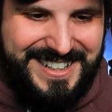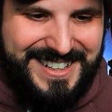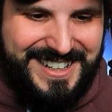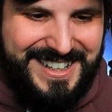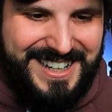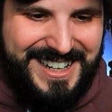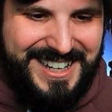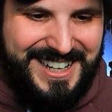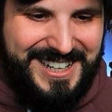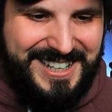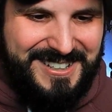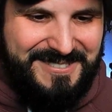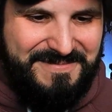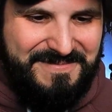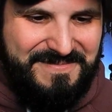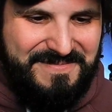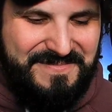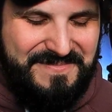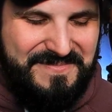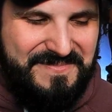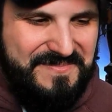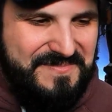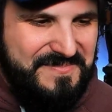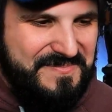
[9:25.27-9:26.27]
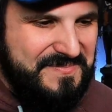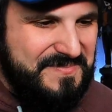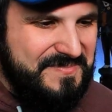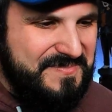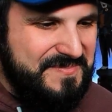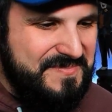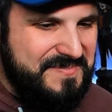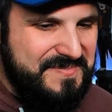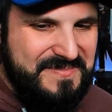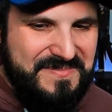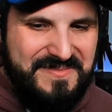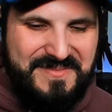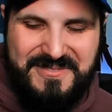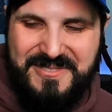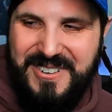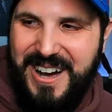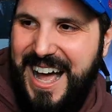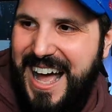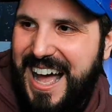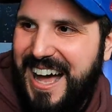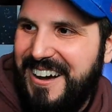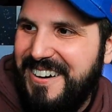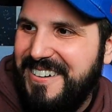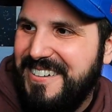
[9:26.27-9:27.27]
um,
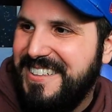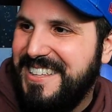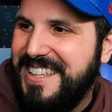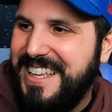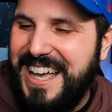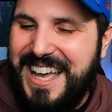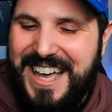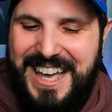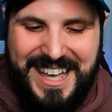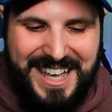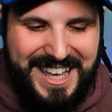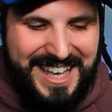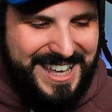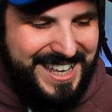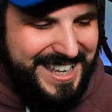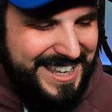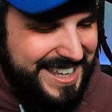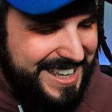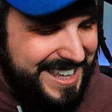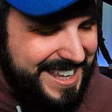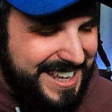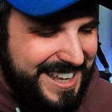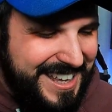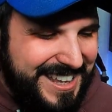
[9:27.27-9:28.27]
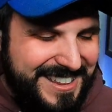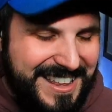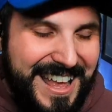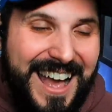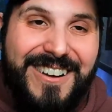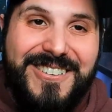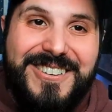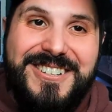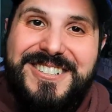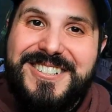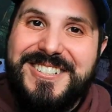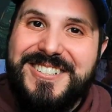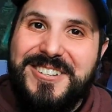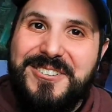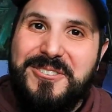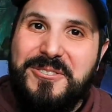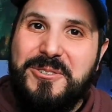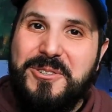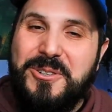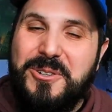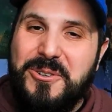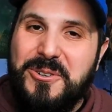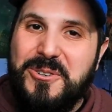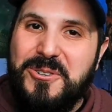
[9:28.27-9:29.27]
wow, yeah, that was so
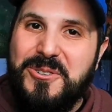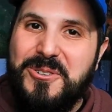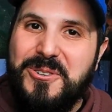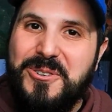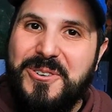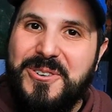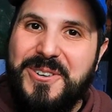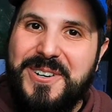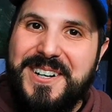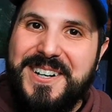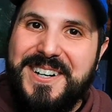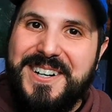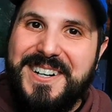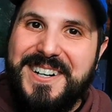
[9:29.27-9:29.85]
cool.